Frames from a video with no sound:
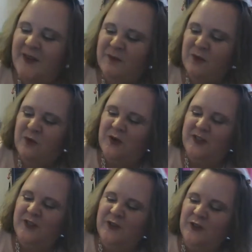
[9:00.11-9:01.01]
number
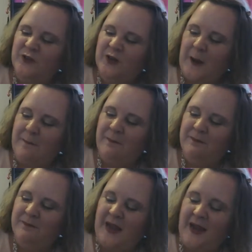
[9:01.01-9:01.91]
one, New York, uh,
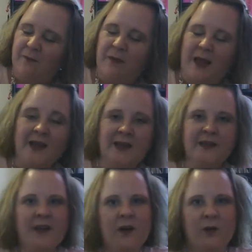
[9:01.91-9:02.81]
I
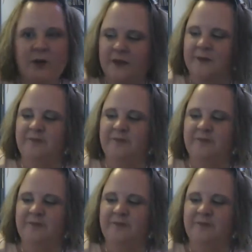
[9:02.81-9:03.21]
can't talk,